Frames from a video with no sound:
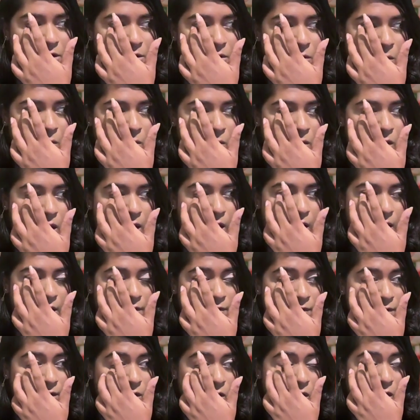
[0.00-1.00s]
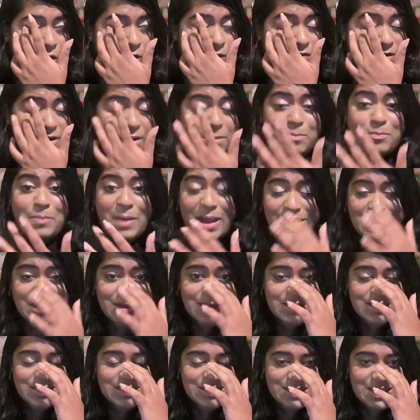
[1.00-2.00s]
I have a lot of
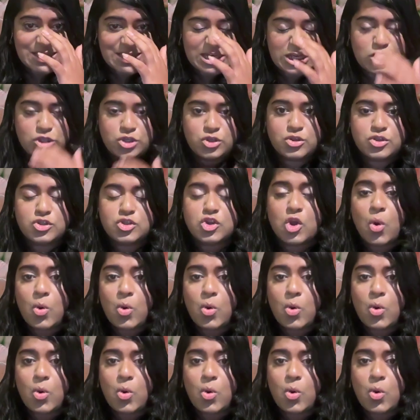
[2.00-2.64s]
dependency issues,